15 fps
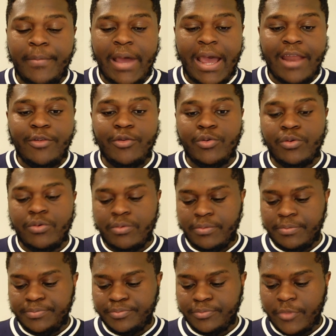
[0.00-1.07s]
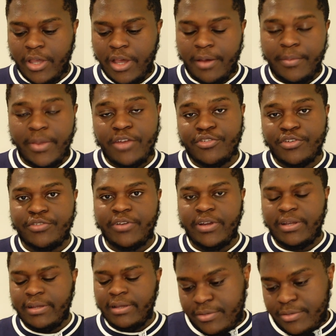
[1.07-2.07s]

annual interest rate,